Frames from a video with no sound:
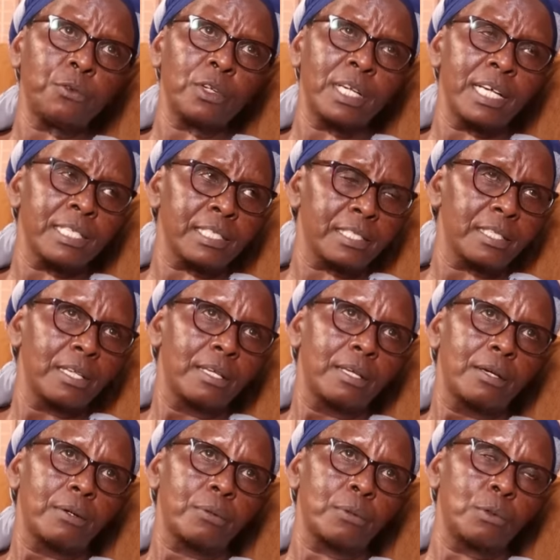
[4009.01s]
For us,
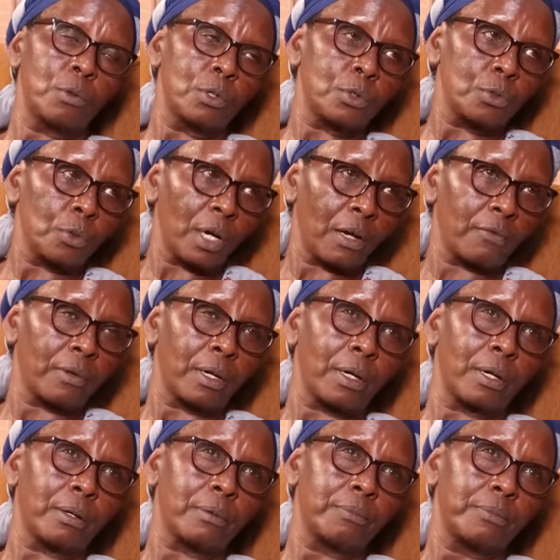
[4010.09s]
we want to have
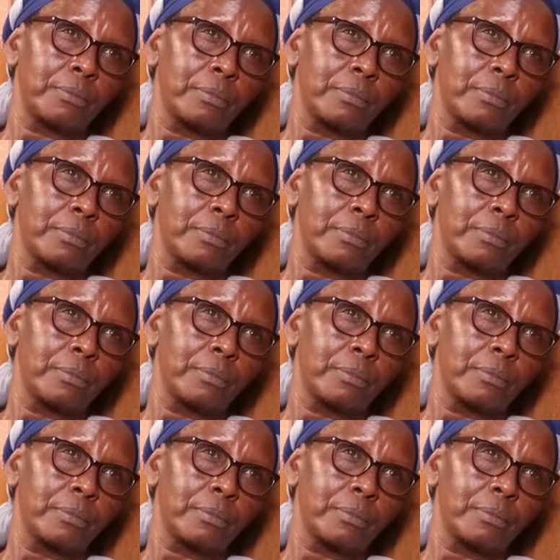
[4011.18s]
a